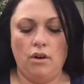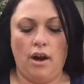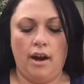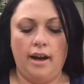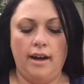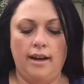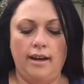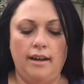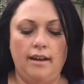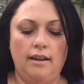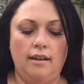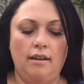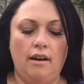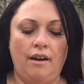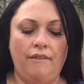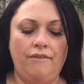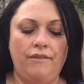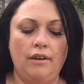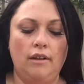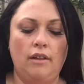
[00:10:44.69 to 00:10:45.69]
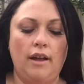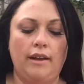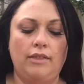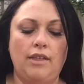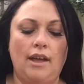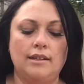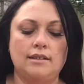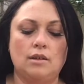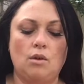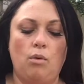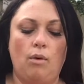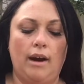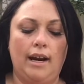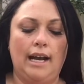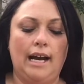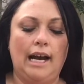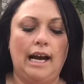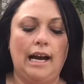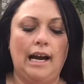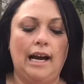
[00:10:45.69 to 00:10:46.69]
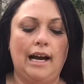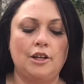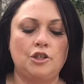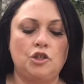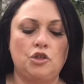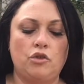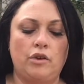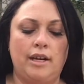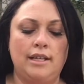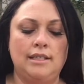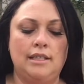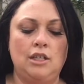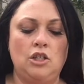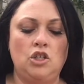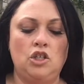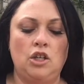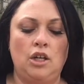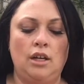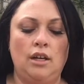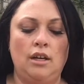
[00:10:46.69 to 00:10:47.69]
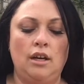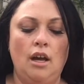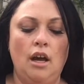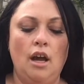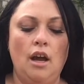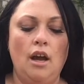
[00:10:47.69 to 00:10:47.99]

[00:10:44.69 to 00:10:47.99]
I feel like that's quite a harsh transition,